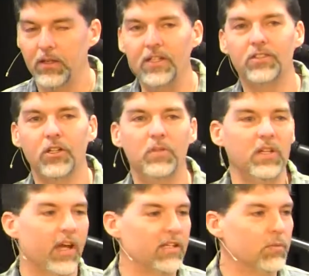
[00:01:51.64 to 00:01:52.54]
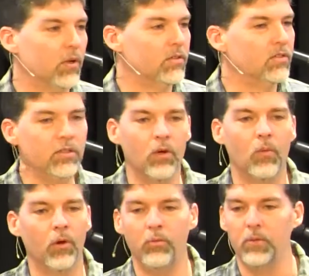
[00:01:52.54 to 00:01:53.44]
these could be last words, and you
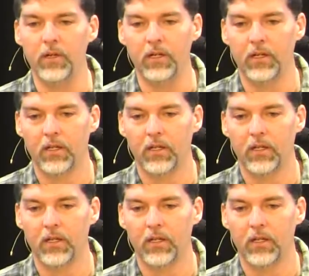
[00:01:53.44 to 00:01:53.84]
don't want them to be.